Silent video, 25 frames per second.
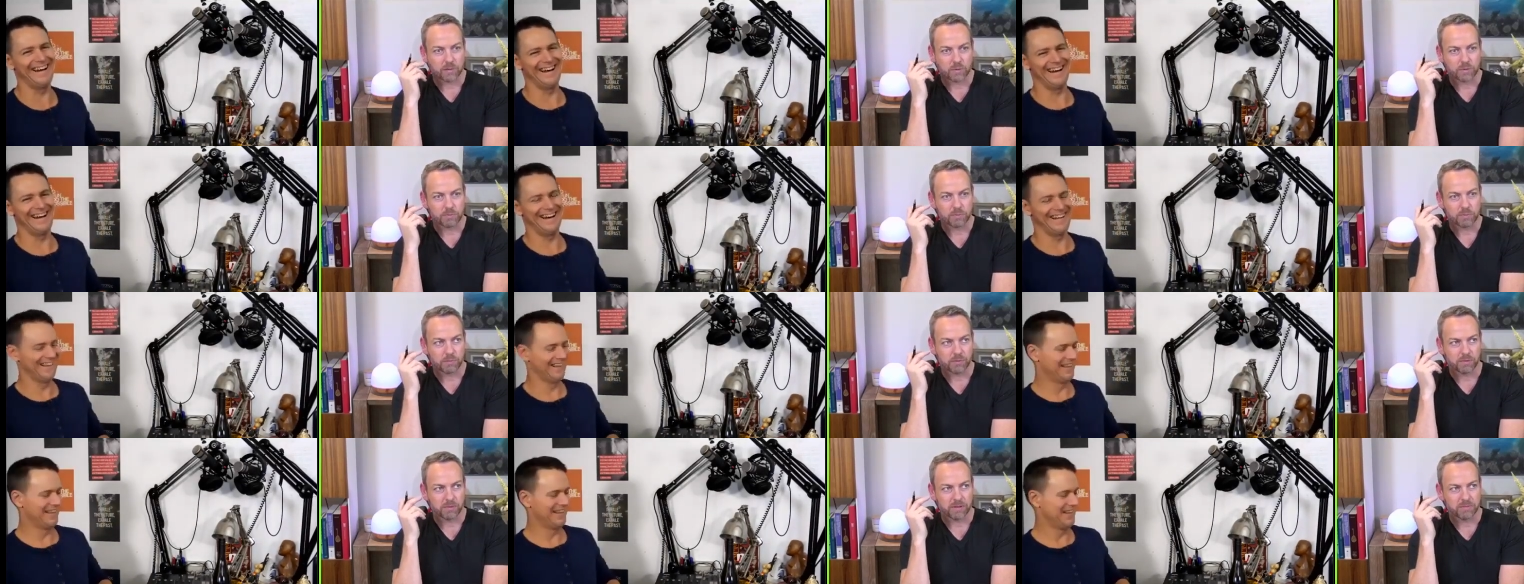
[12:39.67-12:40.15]

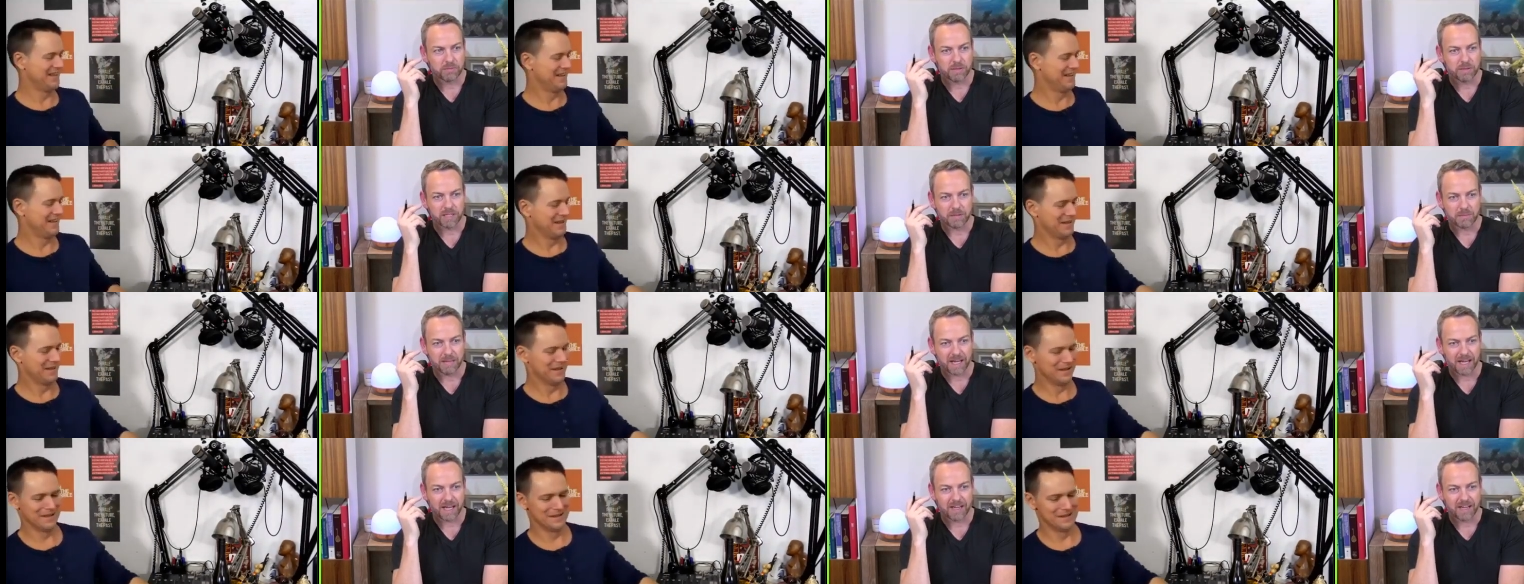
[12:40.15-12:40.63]
Speaker 1: probably have been
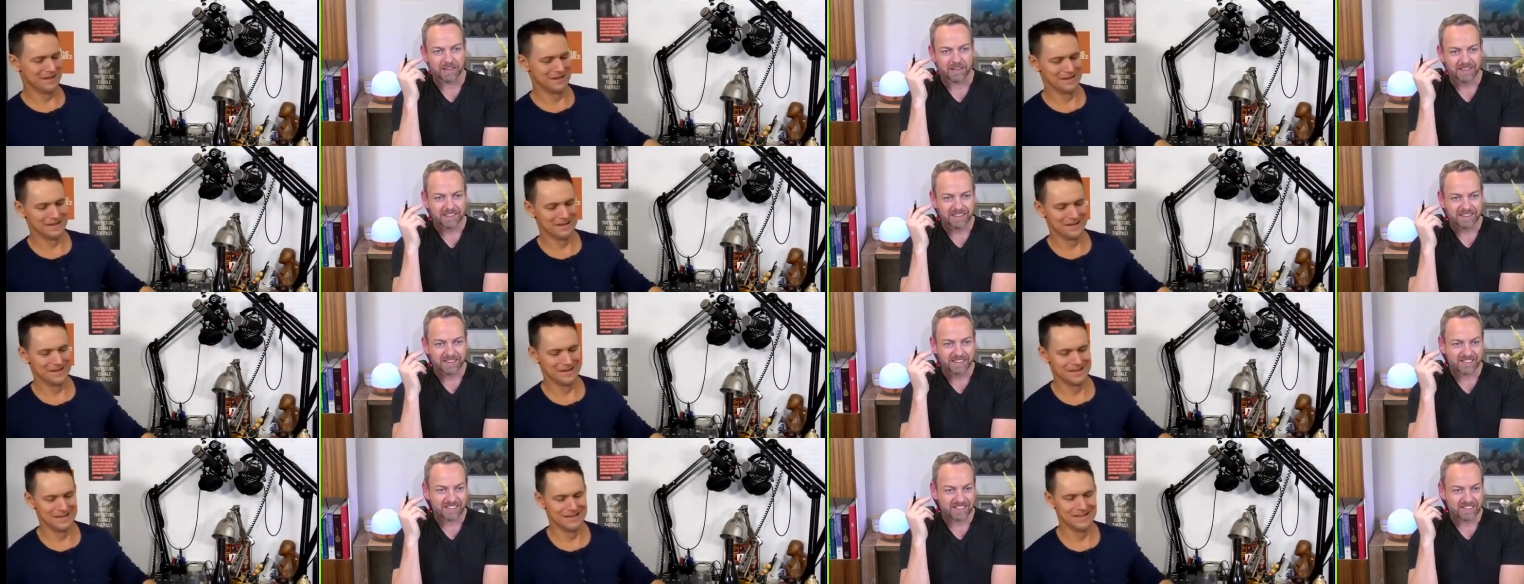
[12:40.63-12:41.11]
about
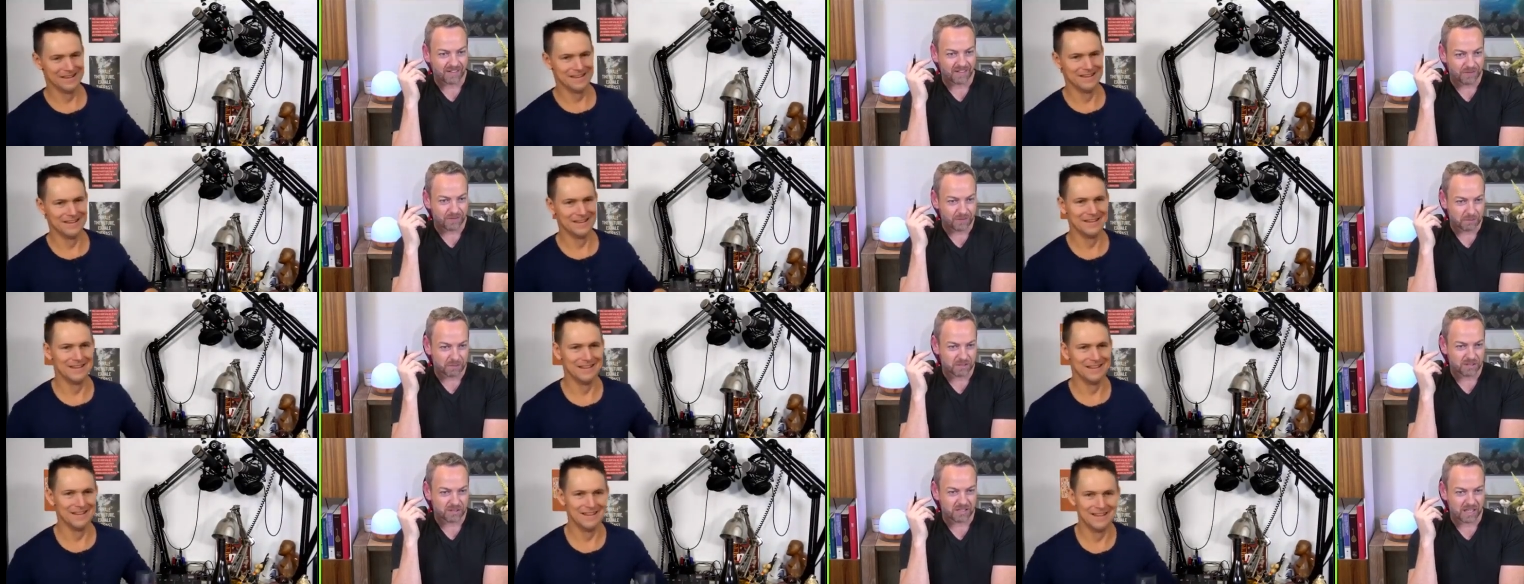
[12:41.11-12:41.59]
seven
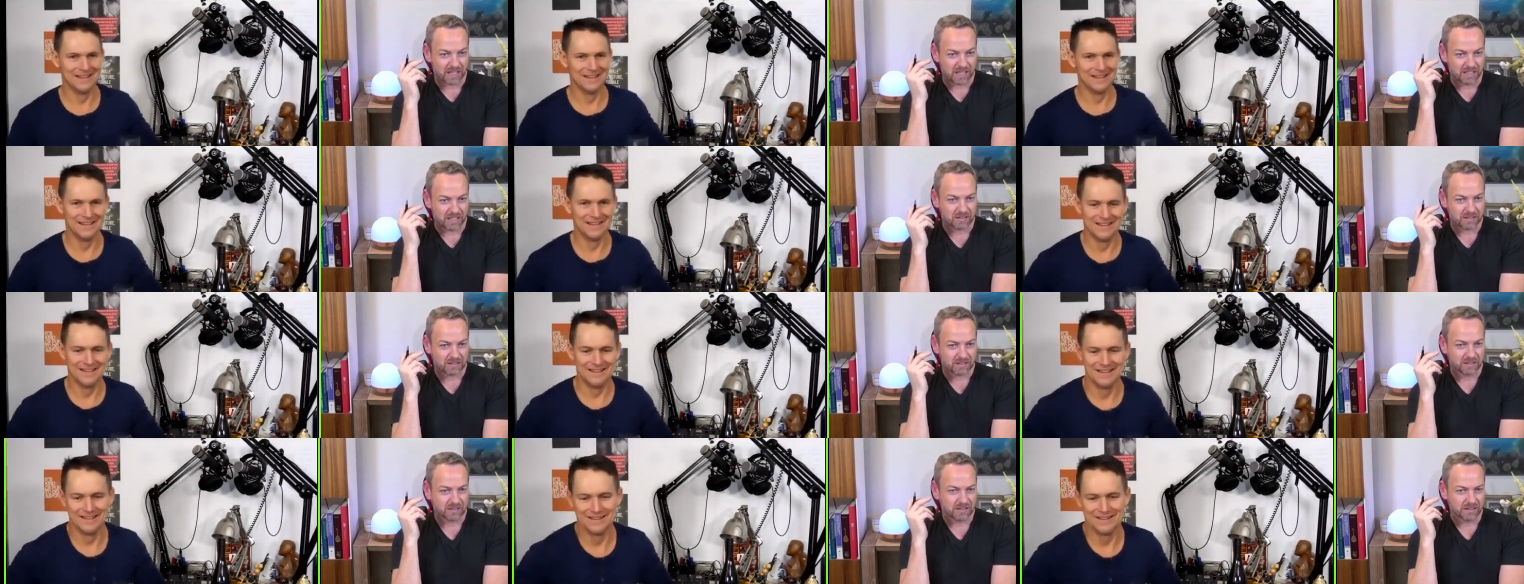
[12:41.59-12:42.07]

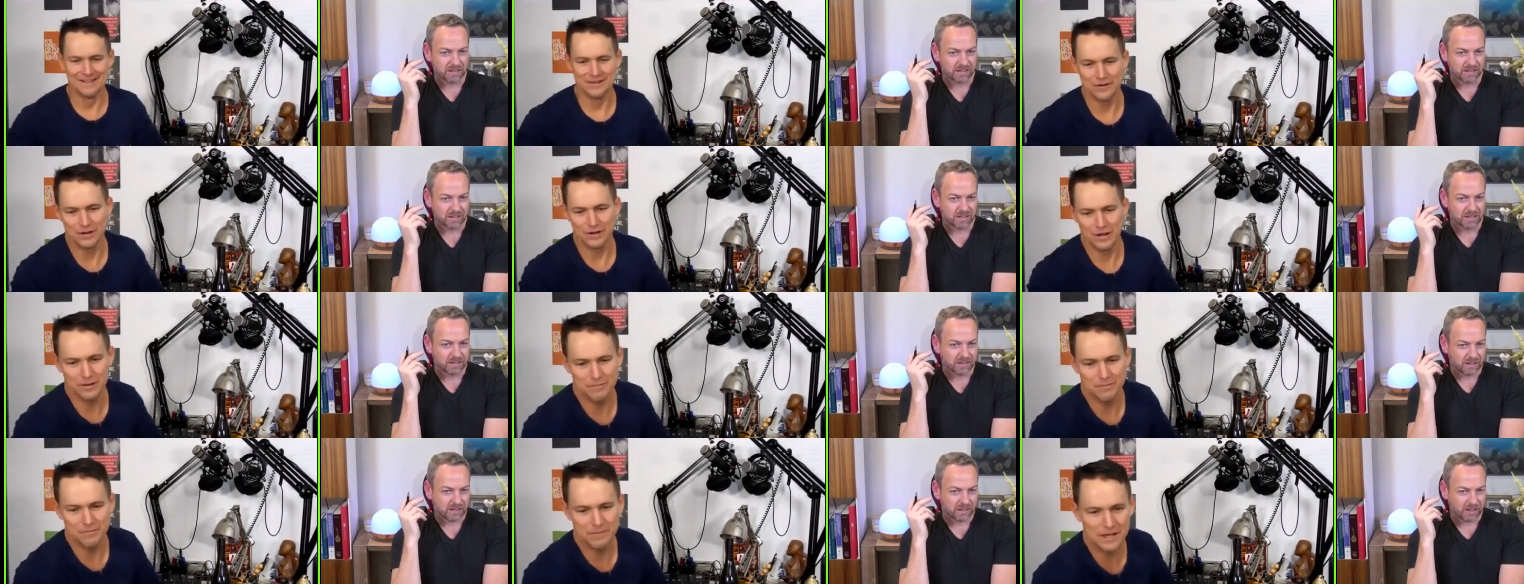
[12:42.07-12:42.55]
percent.
Speaker 2: All
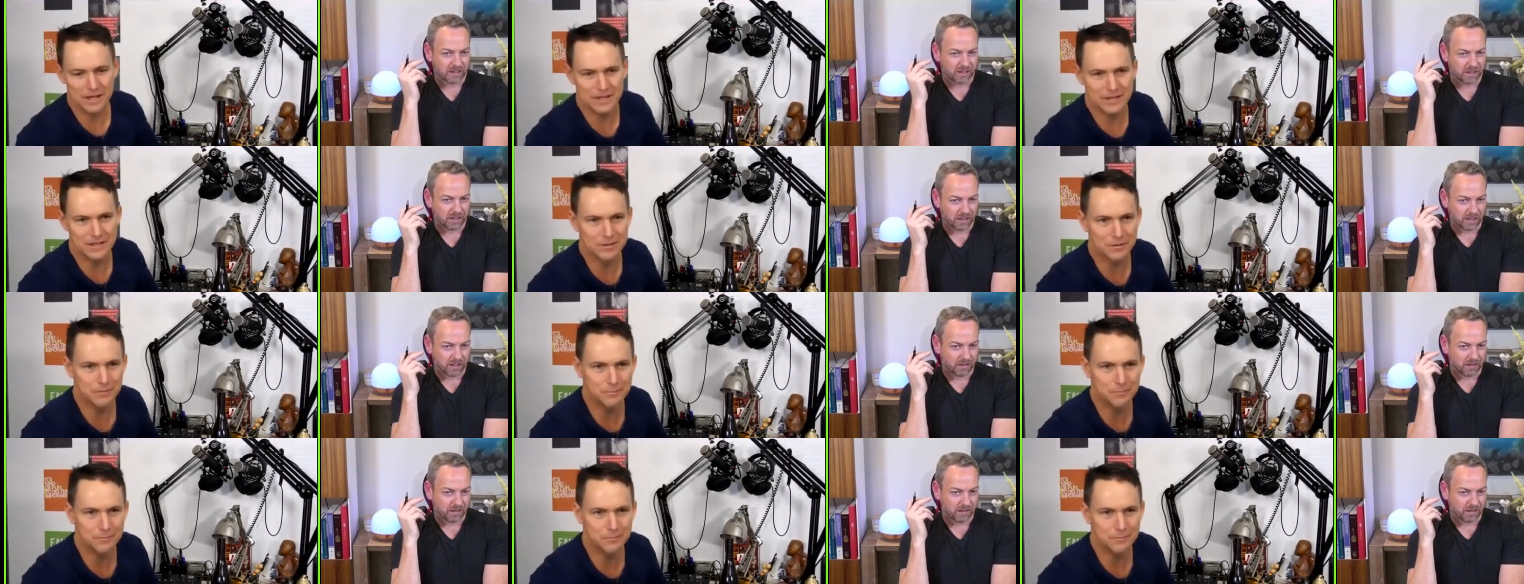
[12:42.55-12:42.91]
right, mate, you're pretty